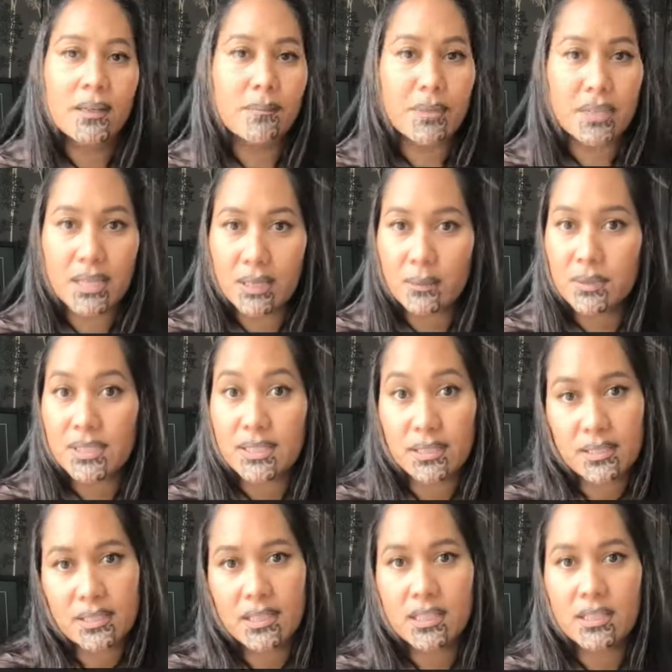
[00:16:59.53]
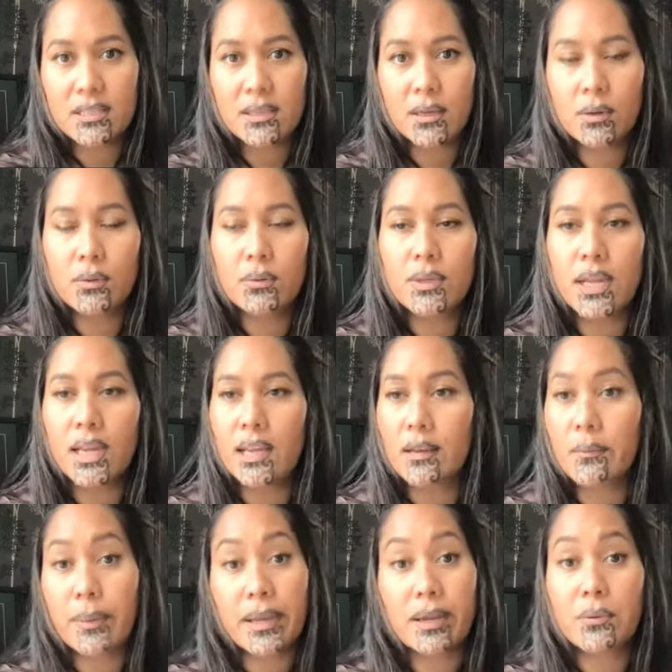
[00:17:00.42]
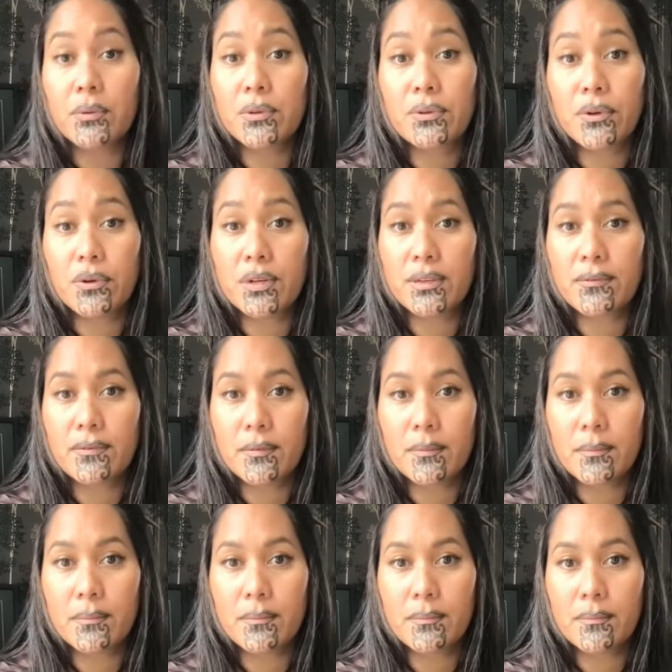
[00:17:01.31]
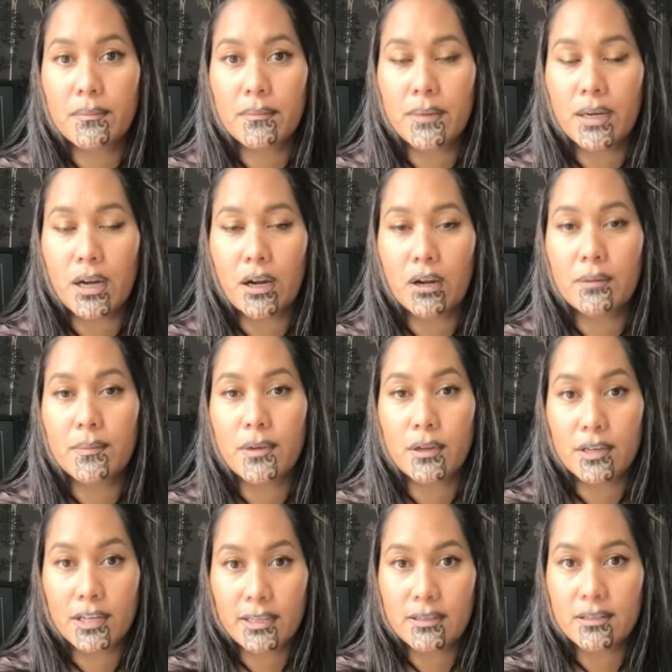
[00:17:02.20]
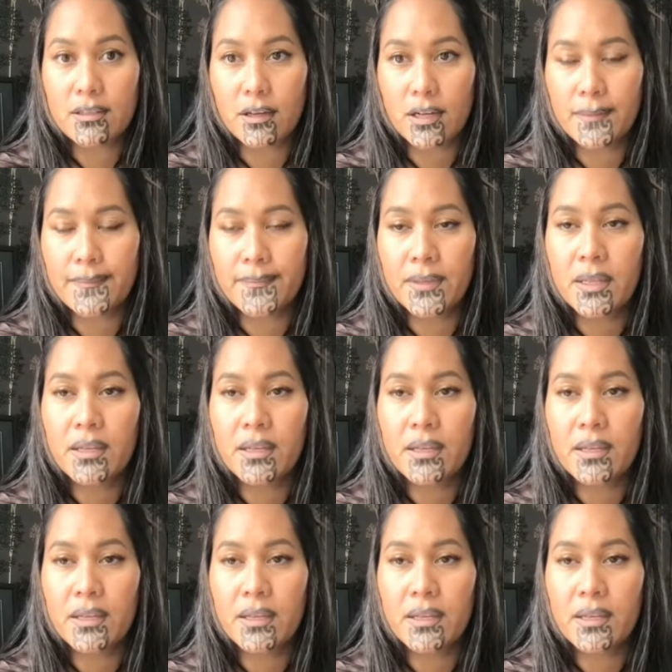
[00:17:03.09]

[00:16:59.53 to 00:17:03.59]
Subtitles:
but they were 60 years old and a bank would not give them a home loan at the time.